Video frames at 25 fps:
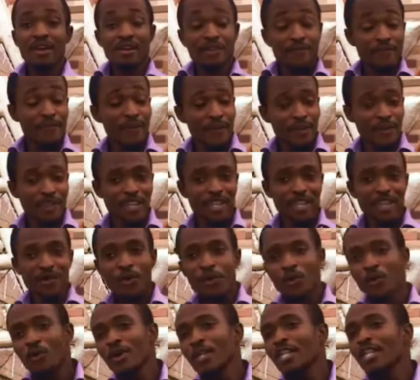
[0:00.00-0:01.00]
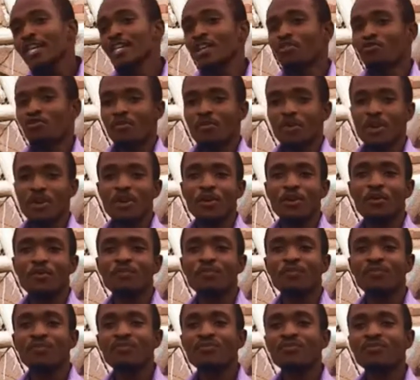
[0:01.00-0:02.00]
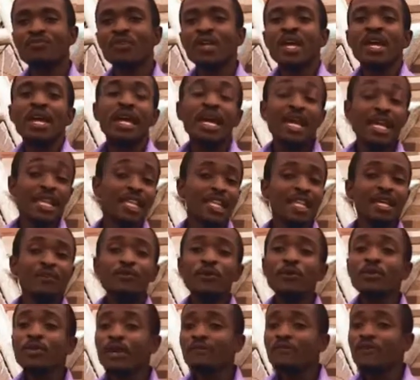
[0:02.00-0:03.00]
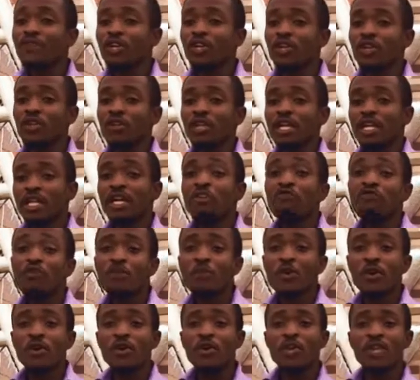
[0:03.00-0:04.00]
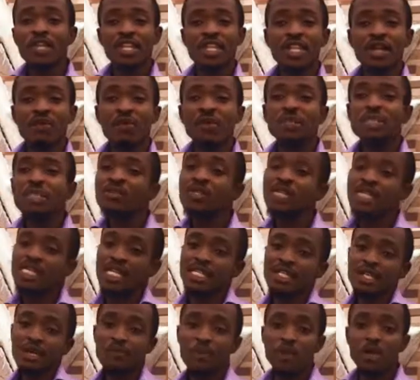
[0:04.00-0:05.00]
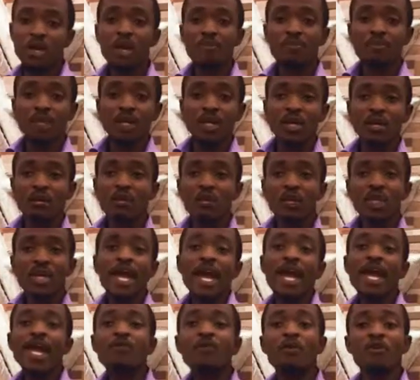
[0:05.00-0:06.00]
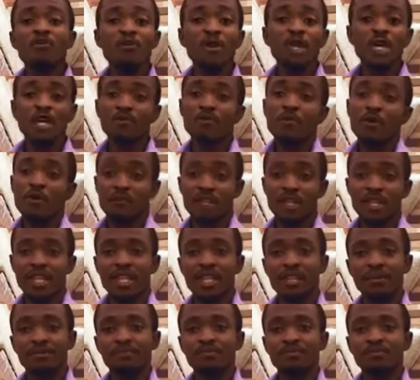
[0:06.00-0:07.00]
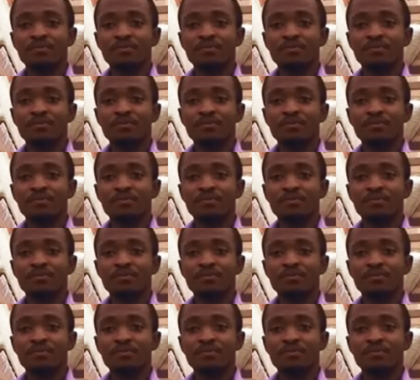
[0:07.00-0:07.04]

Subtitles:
First, who is an entrepreneur? In simple definition, an entrepreneur is someone who starts up a company with the aim of making profits.